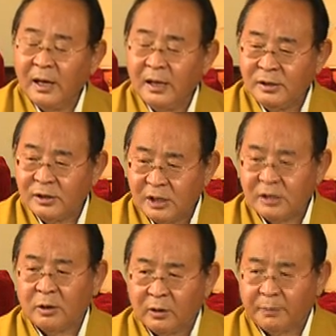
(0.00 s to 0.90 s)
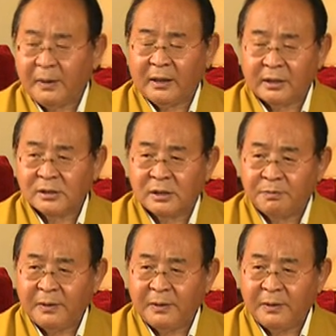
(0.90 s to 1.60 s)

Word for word: and she did a lot of practice, and